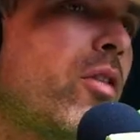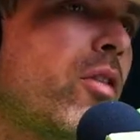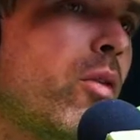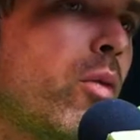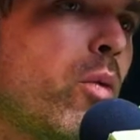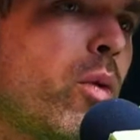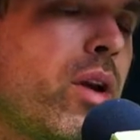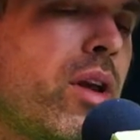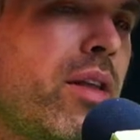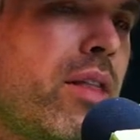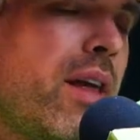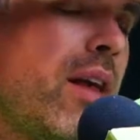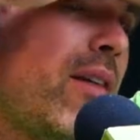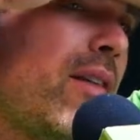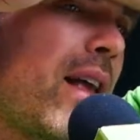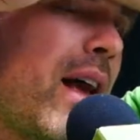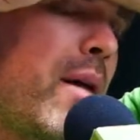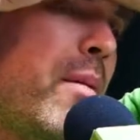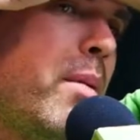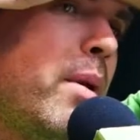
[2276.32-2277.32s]
what do you think is
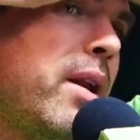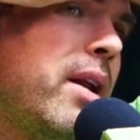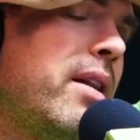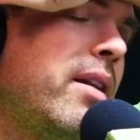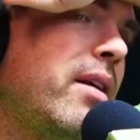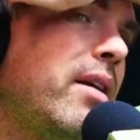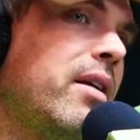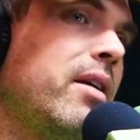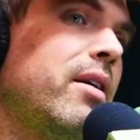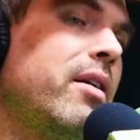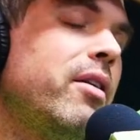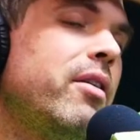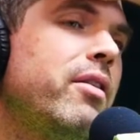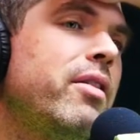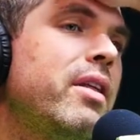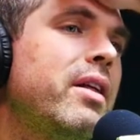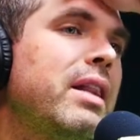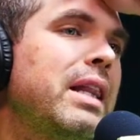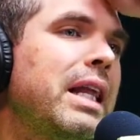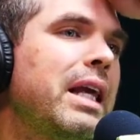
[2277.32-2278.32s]
happening there? Do you
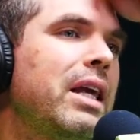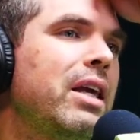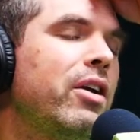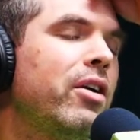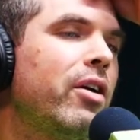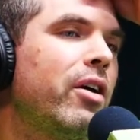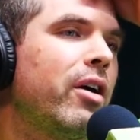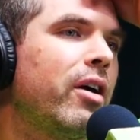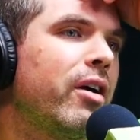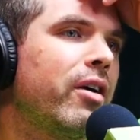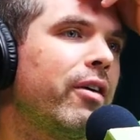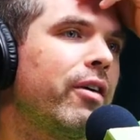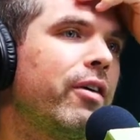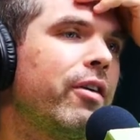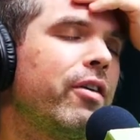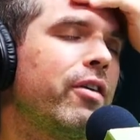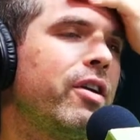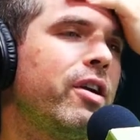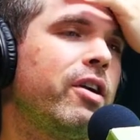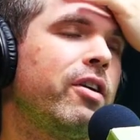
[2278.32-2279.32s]
think like your
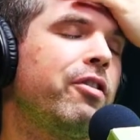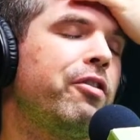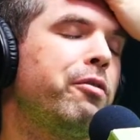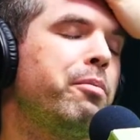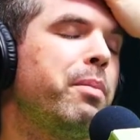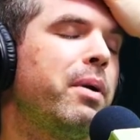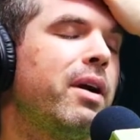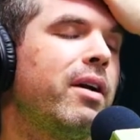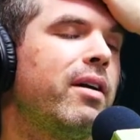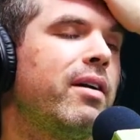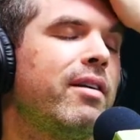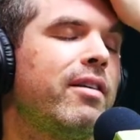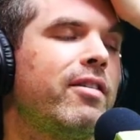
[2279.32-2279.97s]
spirits are